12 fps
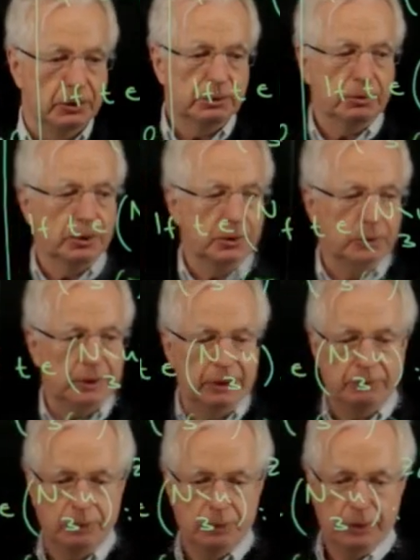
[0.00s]
don't want to
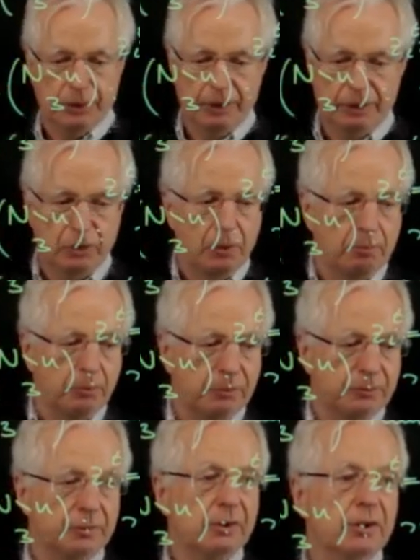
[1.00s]
give you com
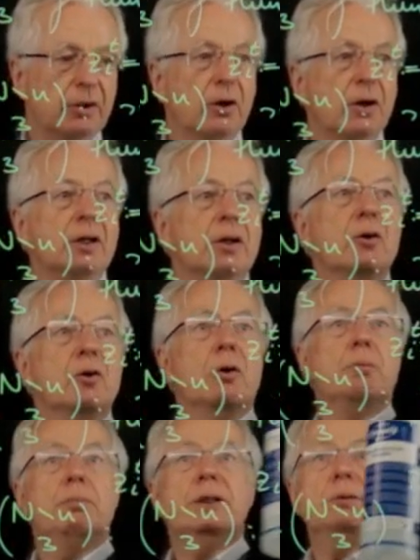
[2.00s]

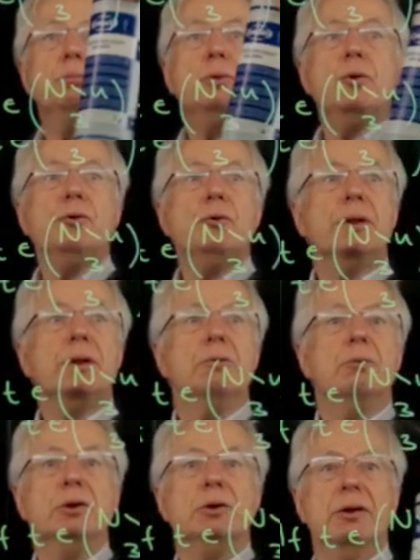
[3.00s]
complete proofs, but I
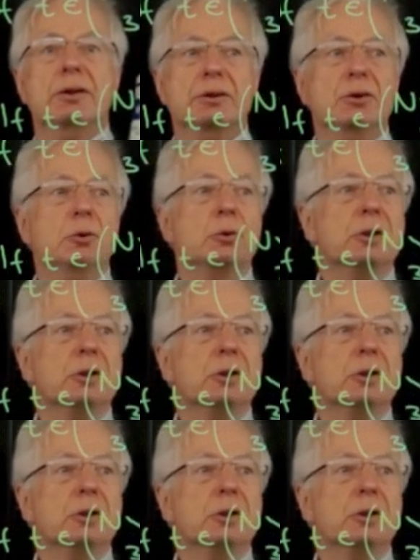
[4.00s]
want to